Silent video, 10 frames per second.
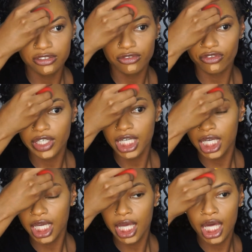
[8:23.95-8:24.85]

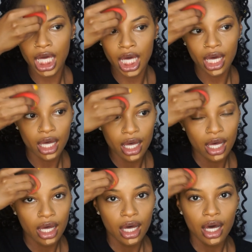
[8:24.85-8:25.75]
freaking
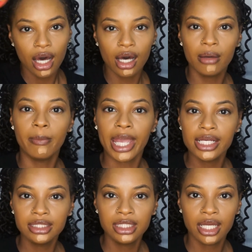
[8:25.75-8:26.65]

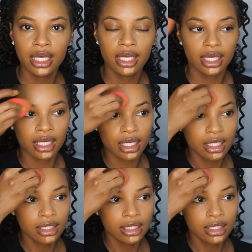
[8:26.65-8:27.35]
amazing.